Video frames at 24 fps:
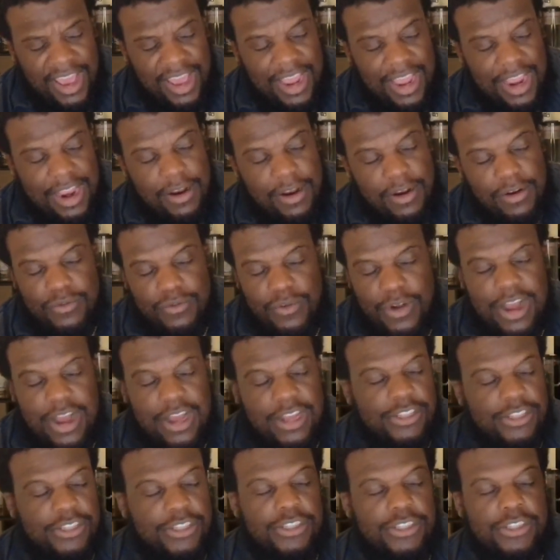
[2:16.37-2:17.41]
Aaron
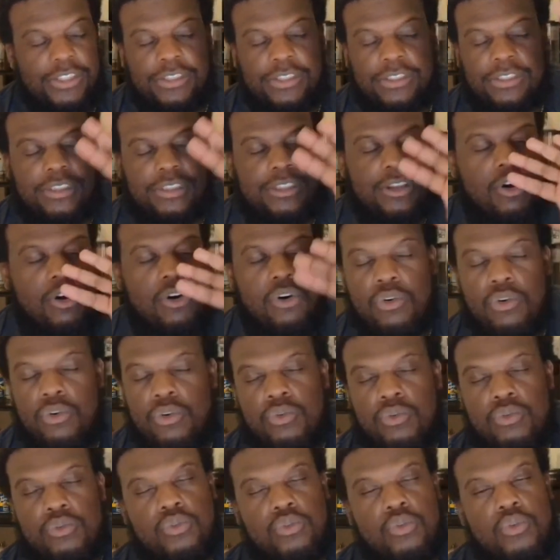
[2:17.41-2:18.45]
Rodgers, the
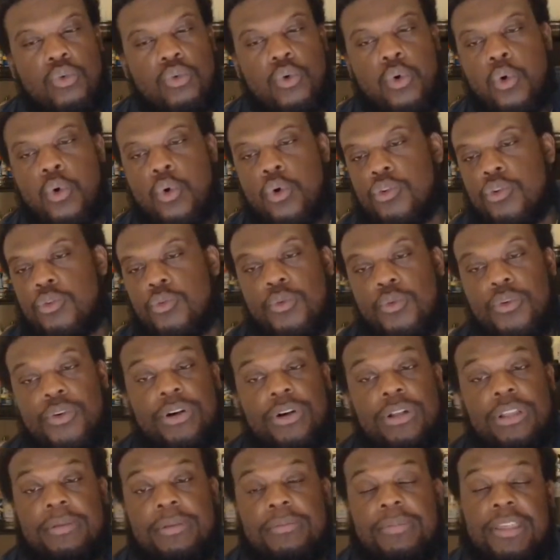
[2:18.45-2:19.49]
whole
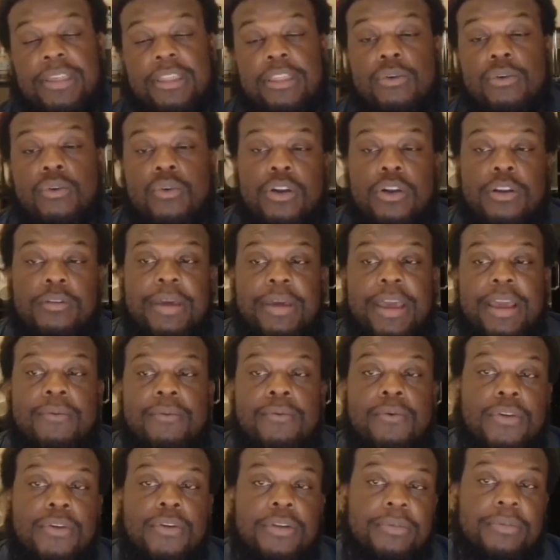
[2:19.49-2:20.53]
will he be the quarterback,
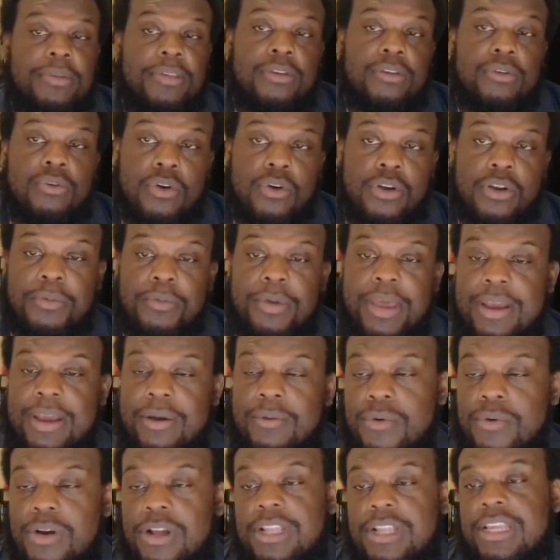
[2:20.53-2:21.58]
won't he be the quarterback,
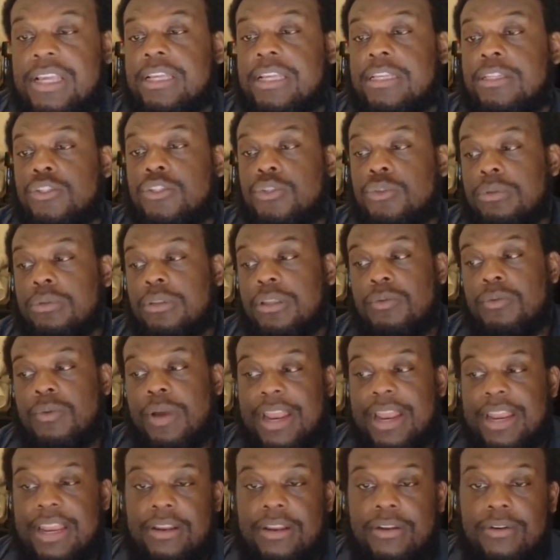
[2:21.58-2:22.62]
what he's truly
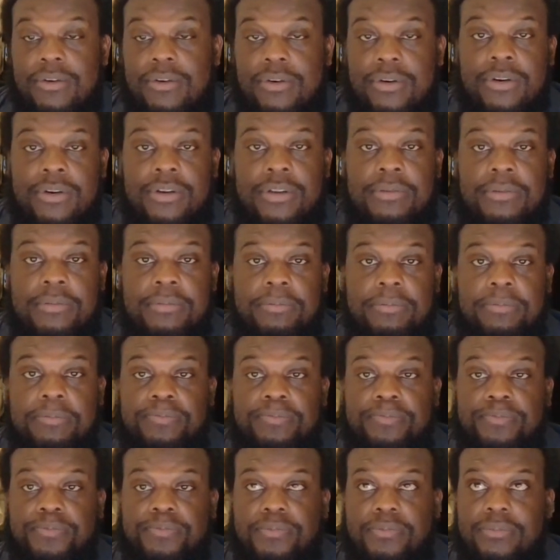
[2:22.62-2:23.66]
waiting on.
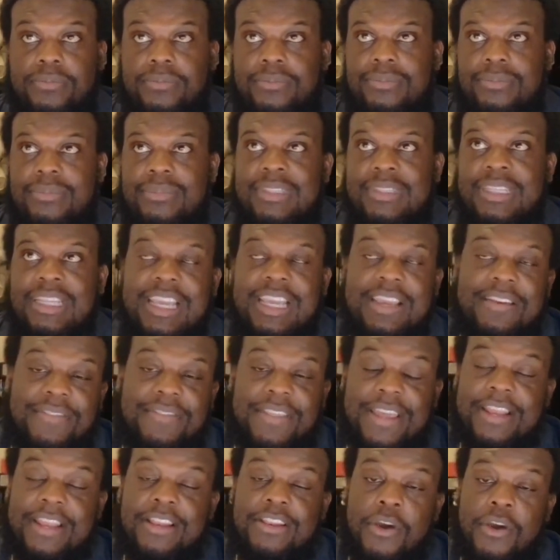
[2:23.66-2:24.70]
If
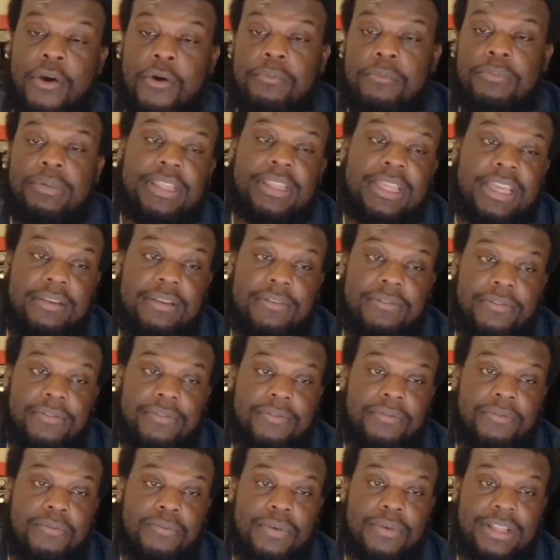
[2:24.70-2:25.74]
they don't believe
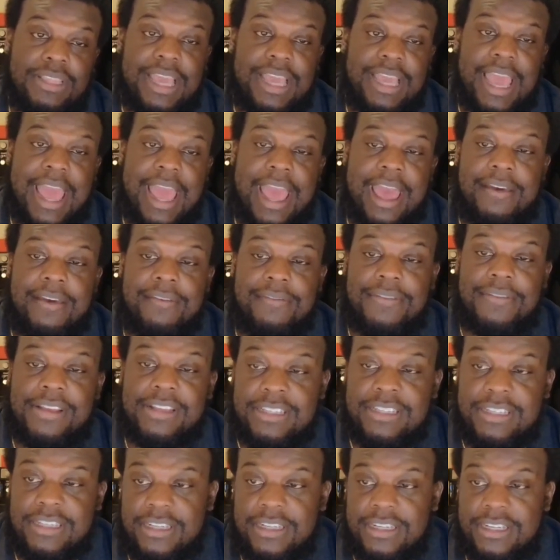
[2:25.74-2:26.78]
what they have
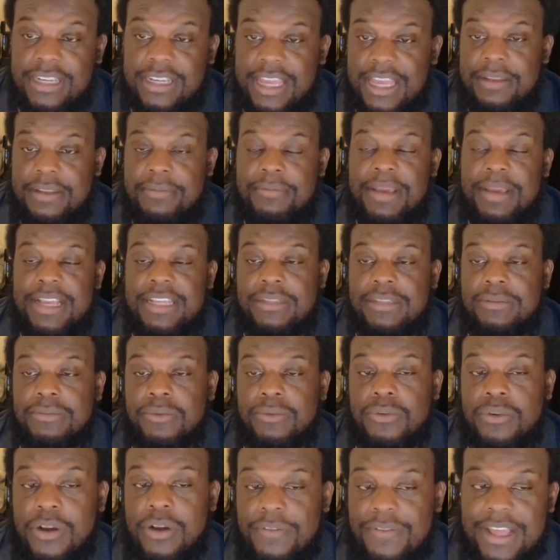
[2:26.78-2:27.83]
is good in Mason
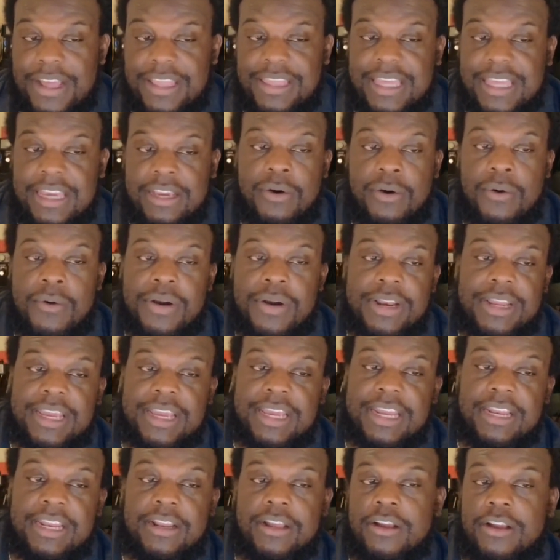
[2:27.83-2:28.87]
Rudolph, I think going and
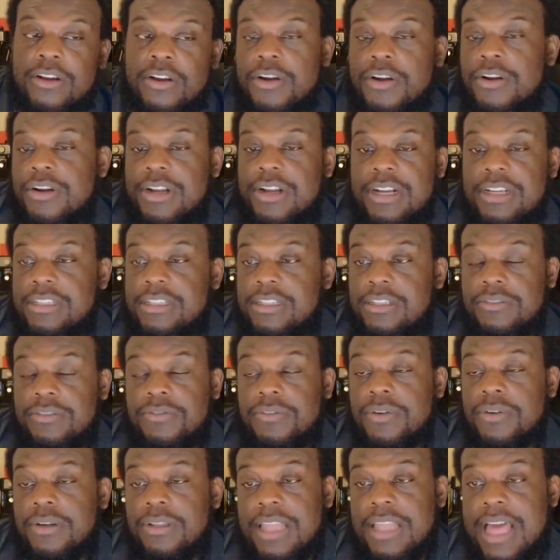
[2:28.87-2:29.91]
getting a Kirk Cousins
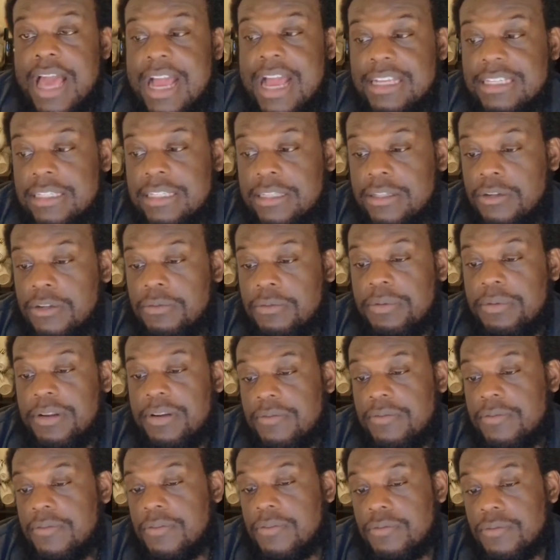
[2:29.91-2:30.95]
for a last little bit of
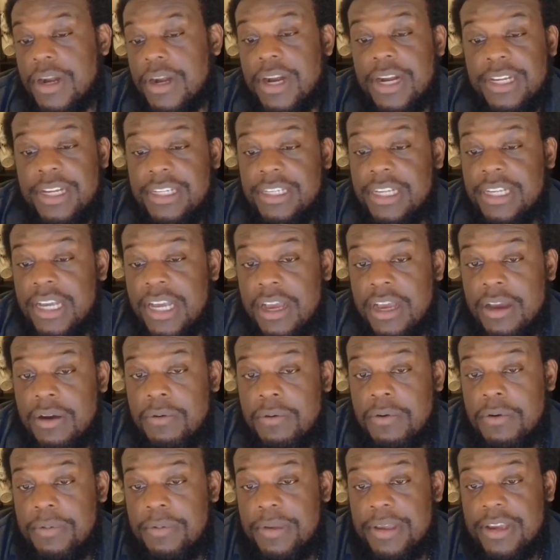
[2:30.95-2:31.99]
a run
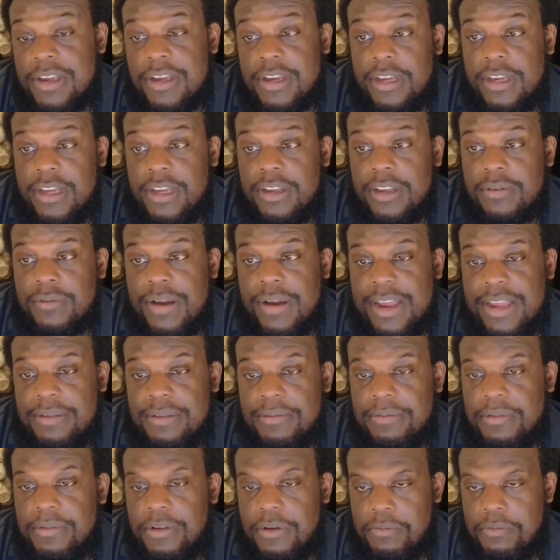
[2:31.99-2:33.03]
will be good, right?
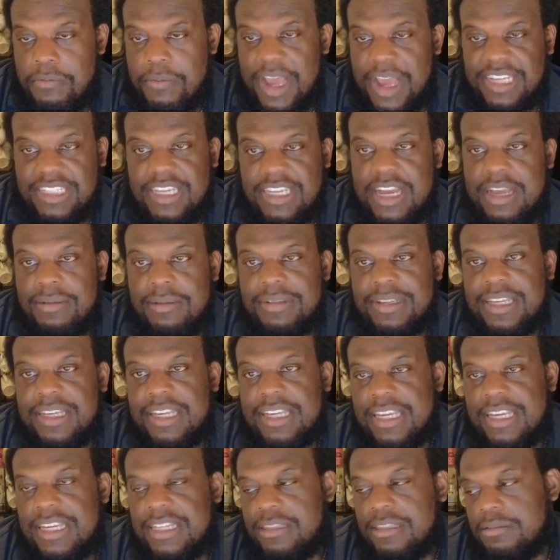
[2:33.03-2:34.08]
Mike Tomlin can
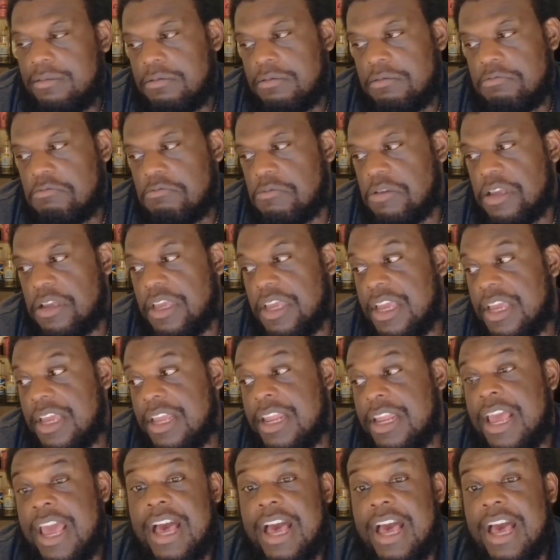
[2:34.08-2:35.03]
get again.